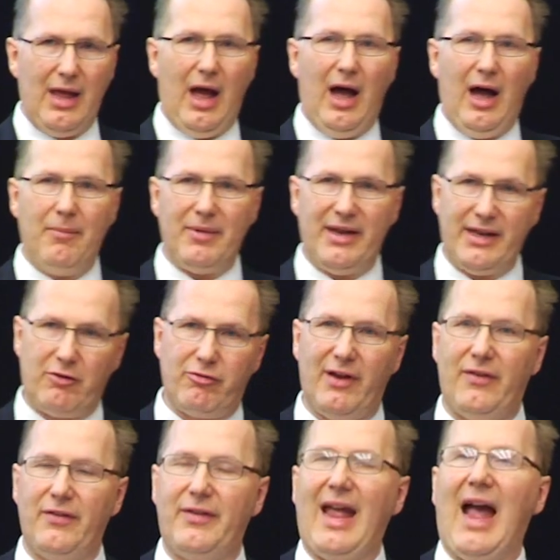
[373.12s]
It
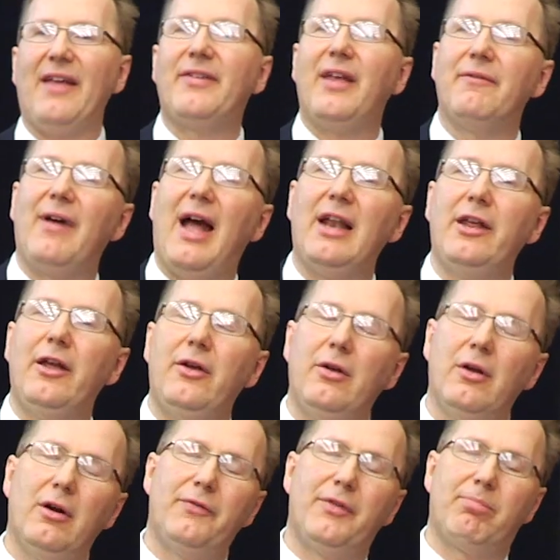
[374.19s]
increases the asset value
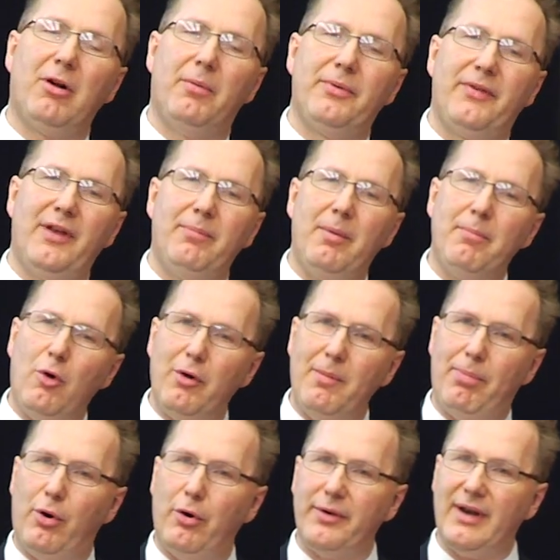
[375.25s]
of the property, but more
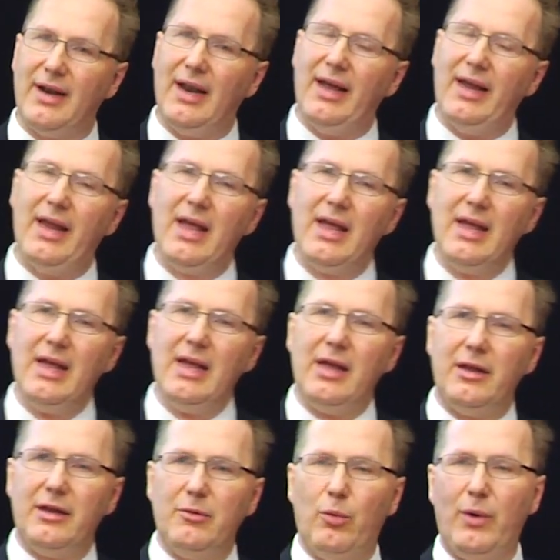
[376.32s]
importantly,
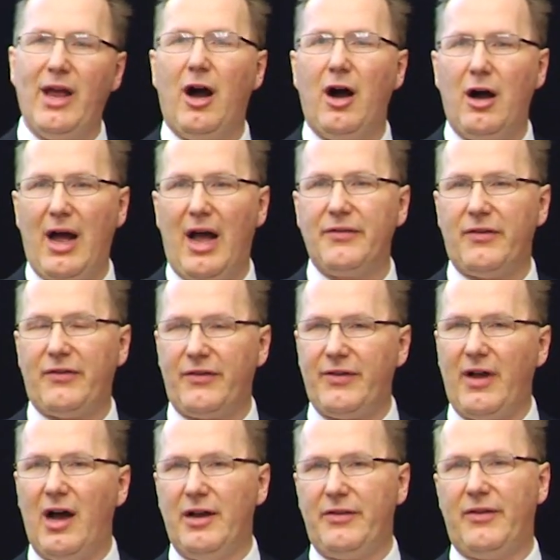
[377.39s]
we are, as a
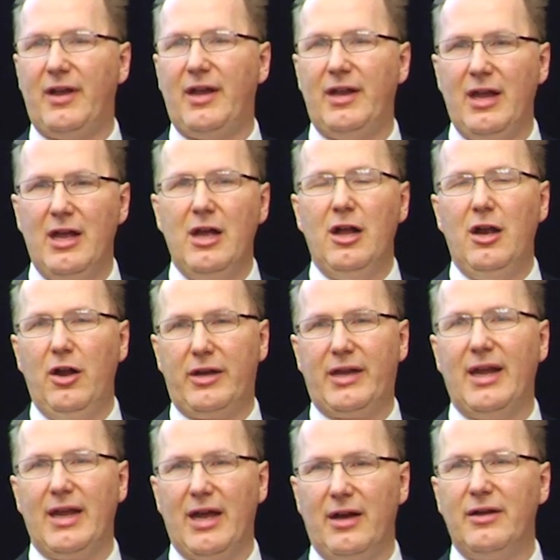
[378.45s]
society,
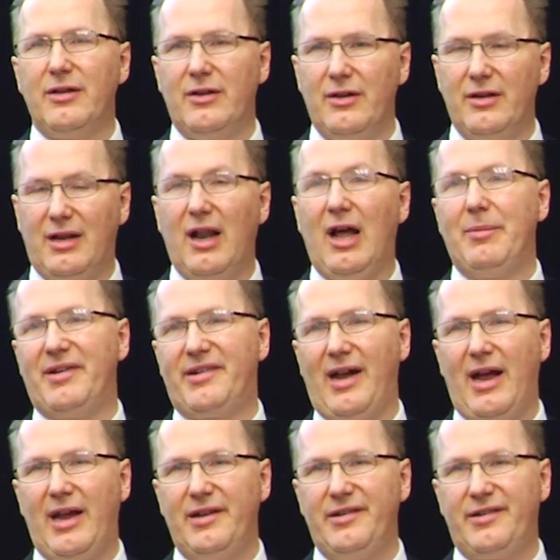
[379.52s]
looking at climate
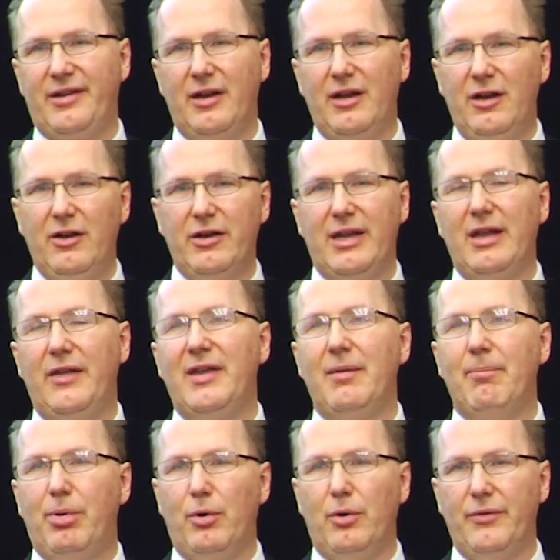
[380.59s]
change, looking at the
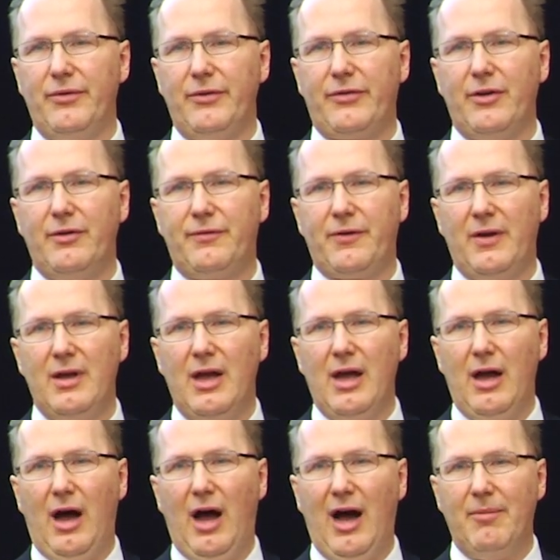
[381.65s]
importance of
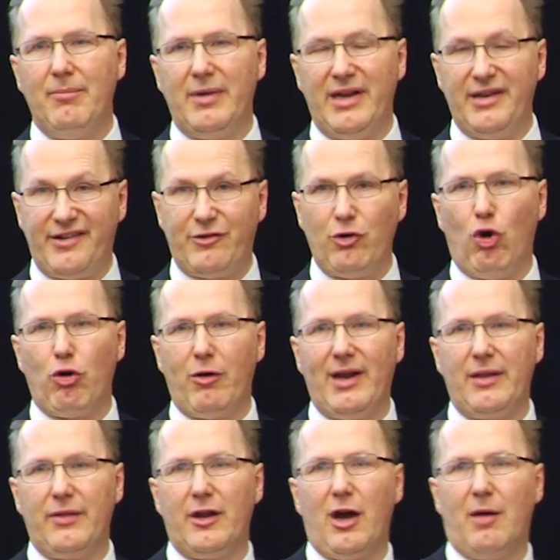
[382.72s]

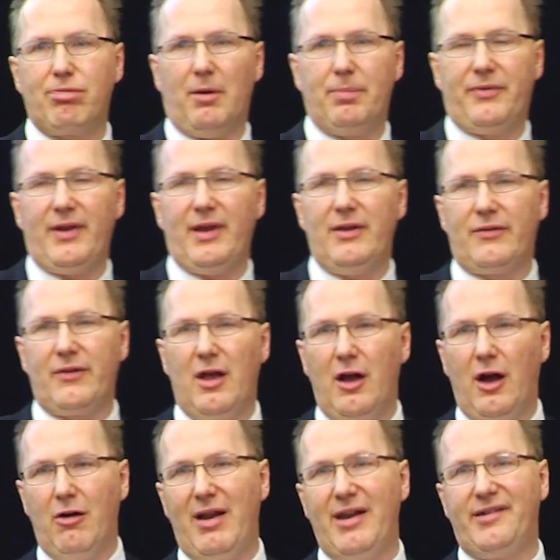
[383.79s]
ensuring that our properties
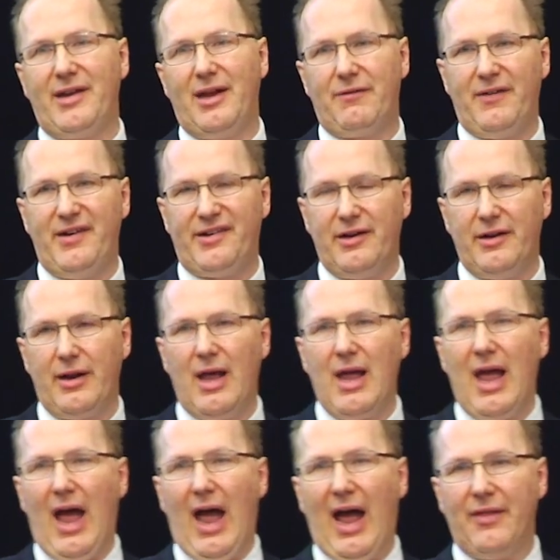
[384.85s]
are energy efficient
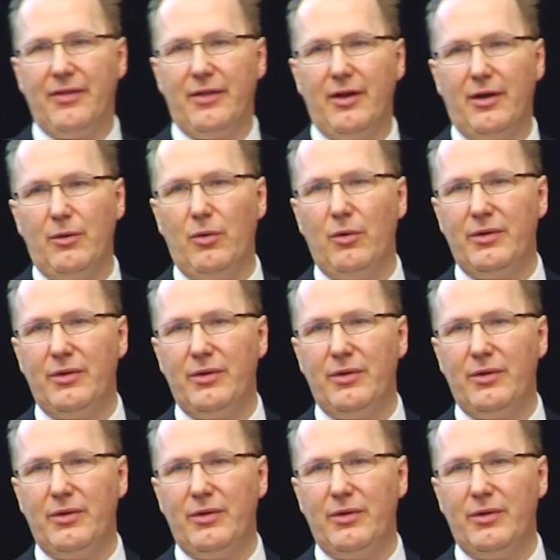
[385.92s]
and that